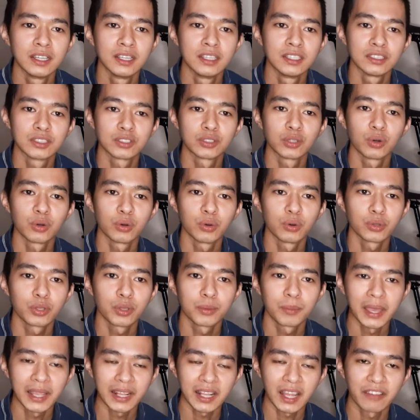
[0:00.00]
So you
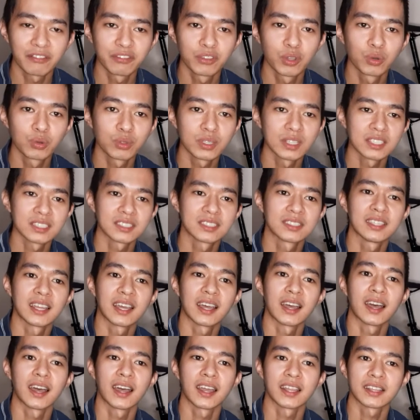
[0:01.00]
might have noticed
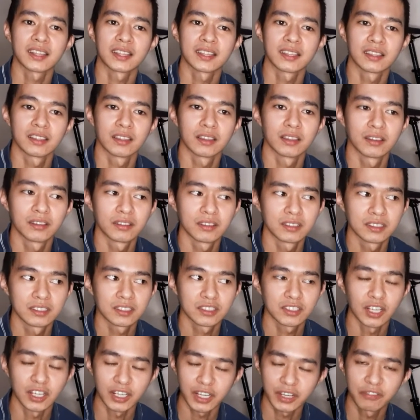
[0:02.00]
that
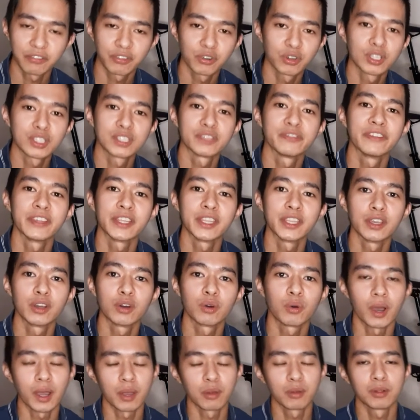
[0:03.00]
starting for this
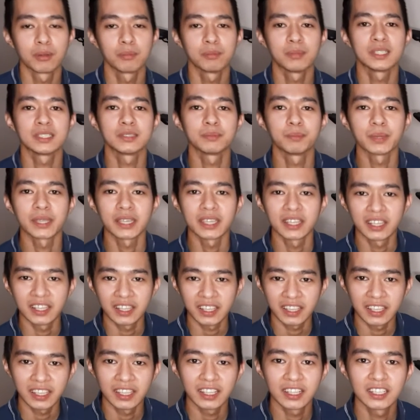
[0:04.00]
video I will be
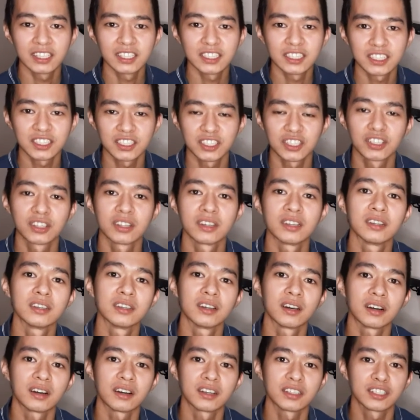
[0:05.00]
speaking in English.
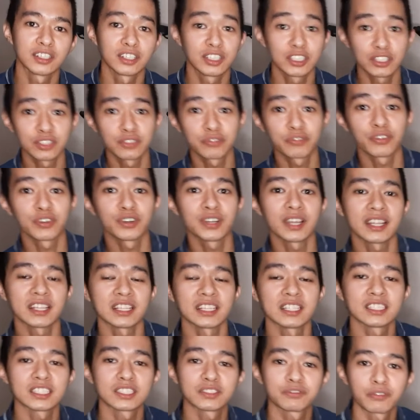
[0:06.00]
The reason for
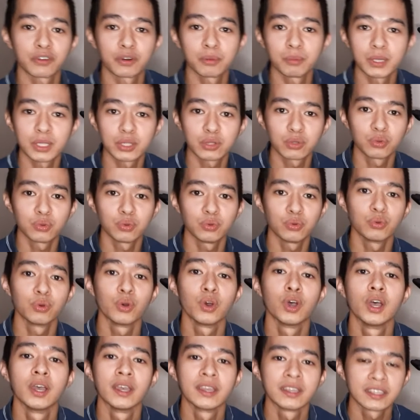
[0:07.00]
that is for me
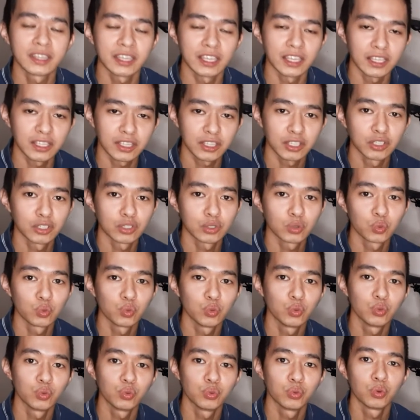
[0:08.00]
to cater to
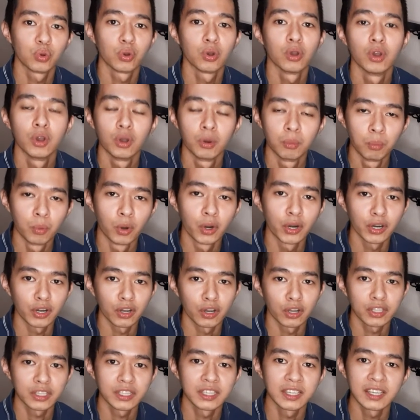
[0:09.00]
more
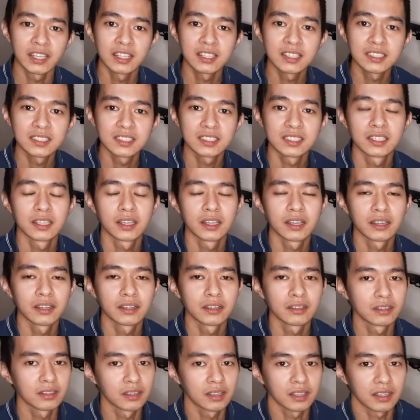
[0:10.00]
audience.
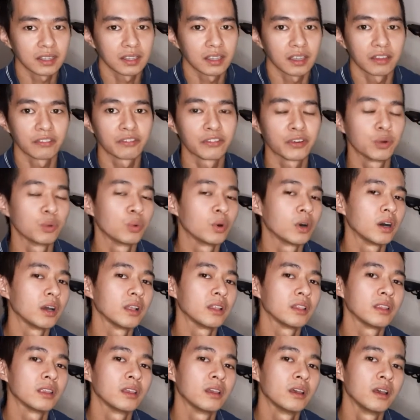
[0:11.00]
Not
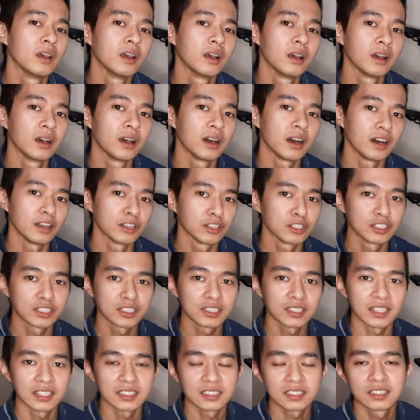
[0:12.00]
everyone
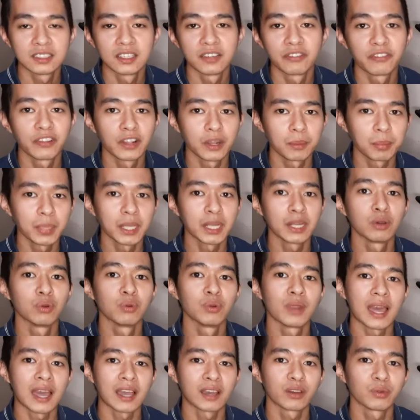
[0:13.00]
understands the Filipino
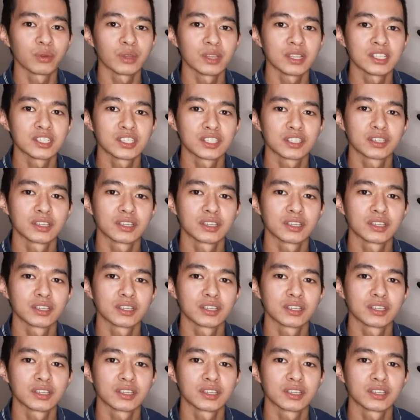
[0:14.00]
language.